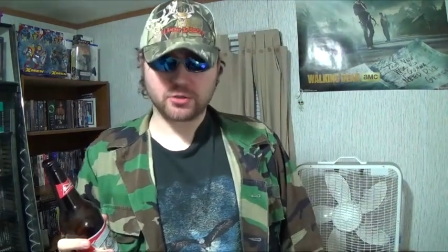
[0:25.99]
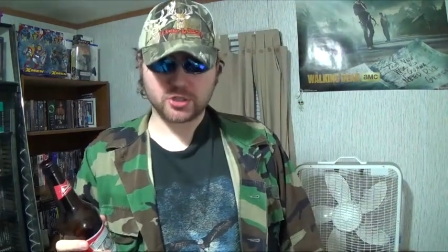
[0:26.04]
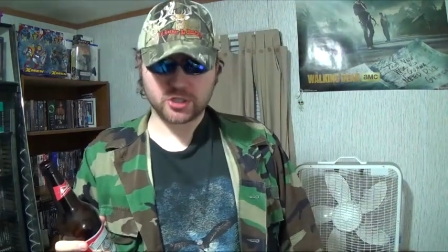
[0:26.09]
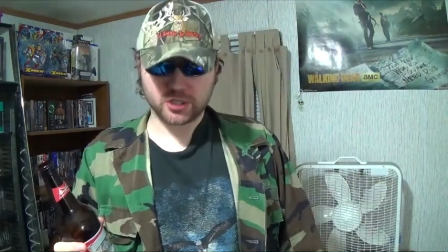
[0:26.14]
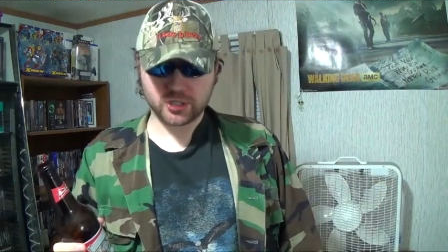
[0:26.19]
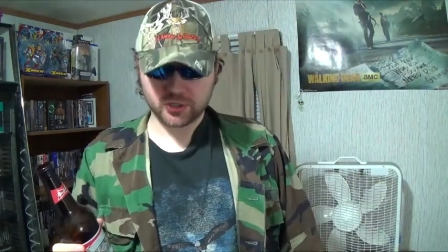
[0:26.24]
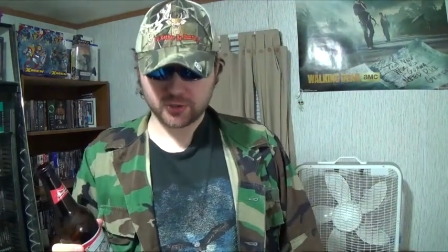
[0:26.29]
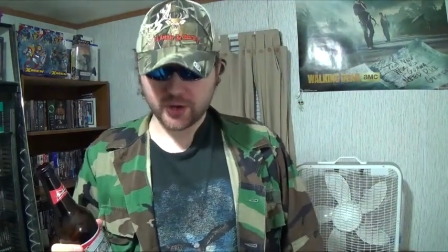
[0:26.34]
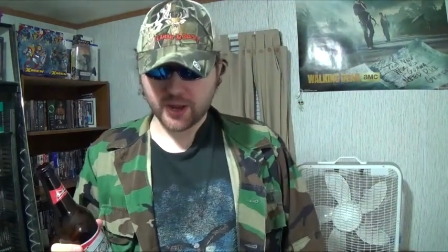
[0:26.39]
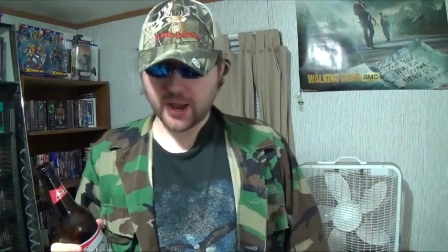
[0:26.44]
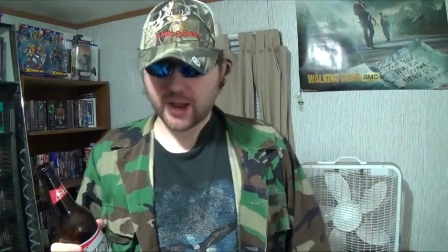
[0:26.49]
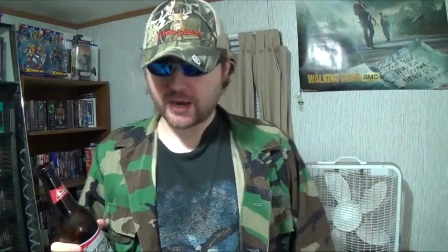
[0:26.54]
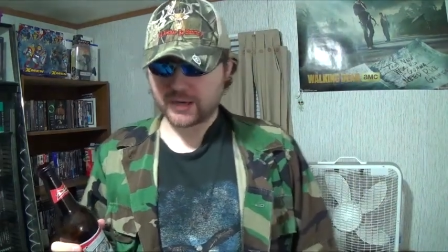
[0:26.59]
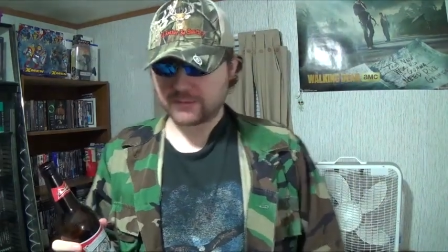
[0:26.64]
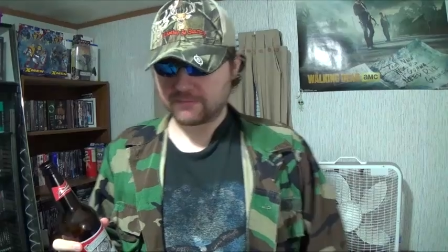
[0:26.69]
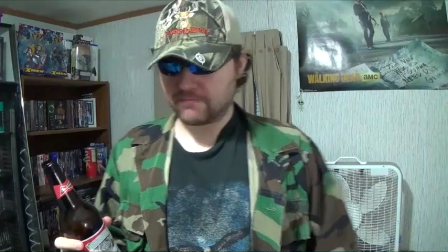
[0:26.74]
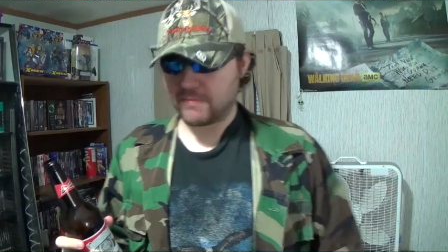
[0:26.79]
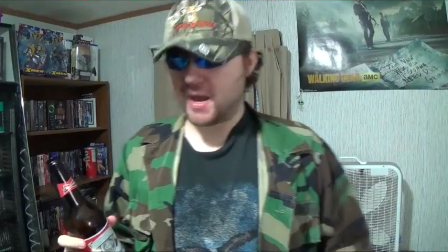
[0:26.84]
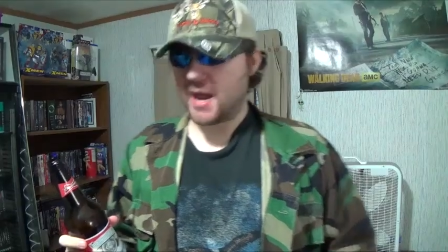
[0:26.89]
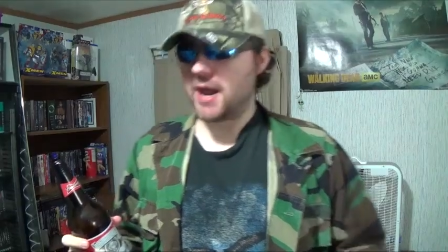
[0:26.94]

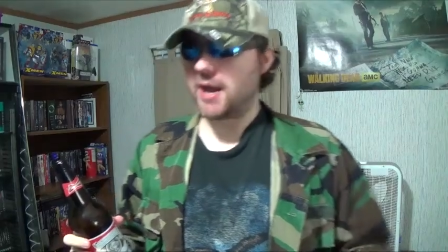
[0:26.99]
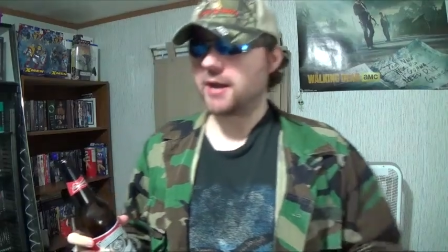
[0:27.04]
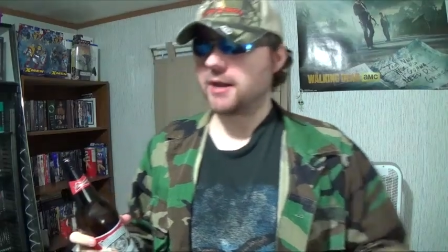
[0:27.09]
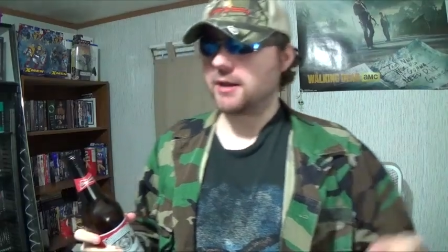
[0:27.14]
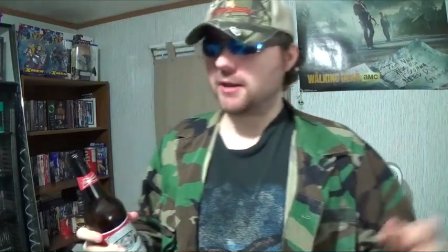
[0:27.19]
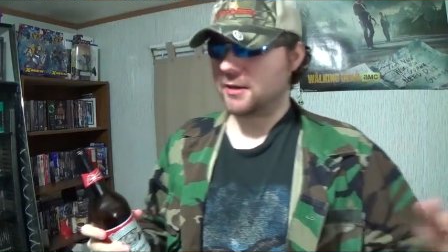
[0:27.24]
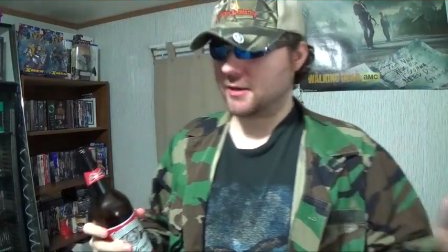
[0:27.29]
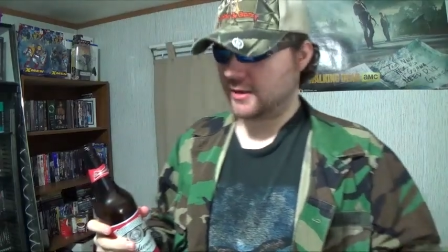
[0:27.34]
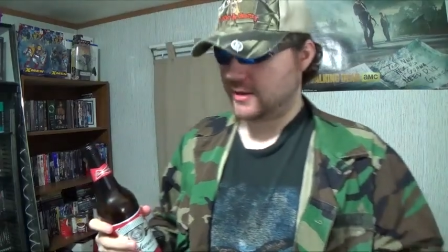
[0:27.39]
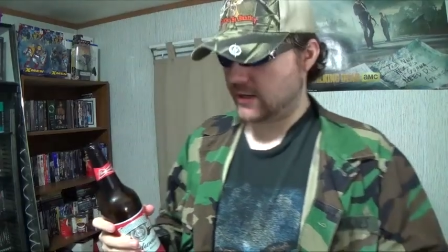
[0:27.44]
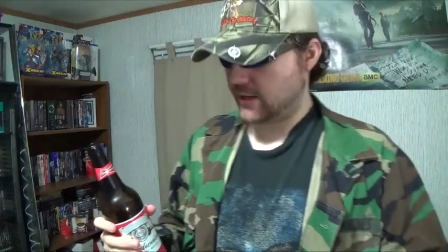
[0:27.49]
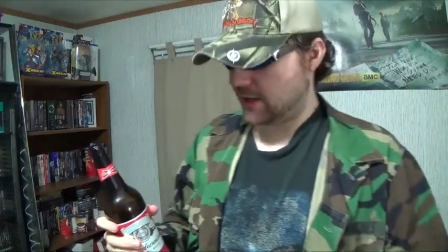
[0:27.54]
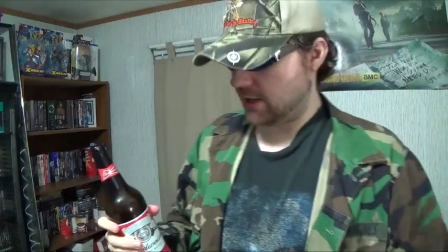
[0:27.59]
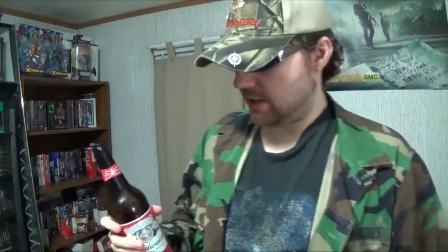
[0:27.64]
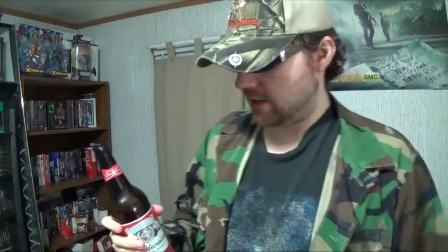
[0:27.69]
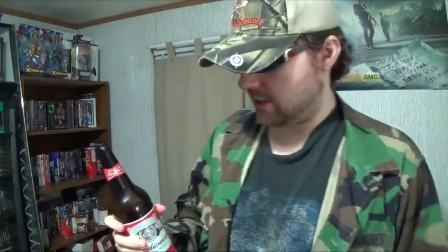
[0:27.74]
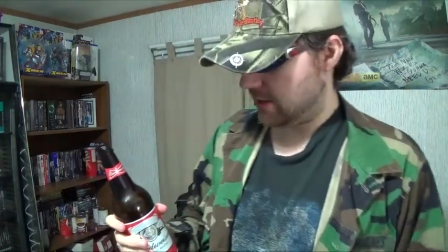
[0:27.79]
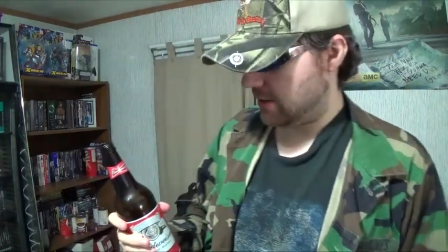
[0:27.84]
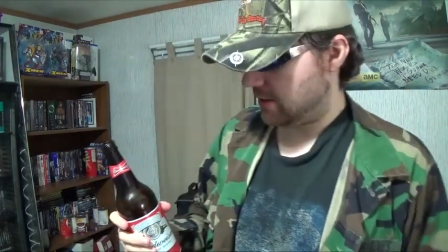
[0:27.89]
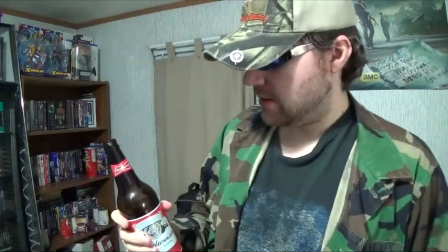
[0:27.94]
strikes back
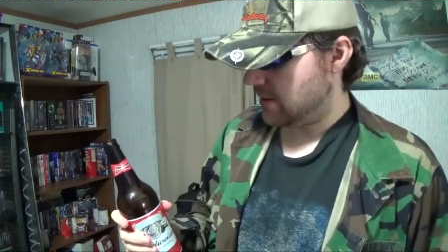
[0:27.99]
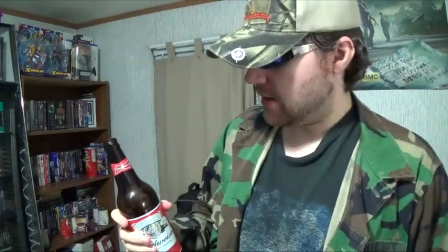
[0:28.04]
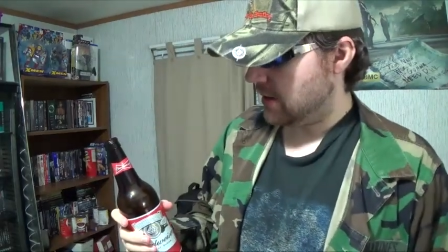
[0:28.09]
again.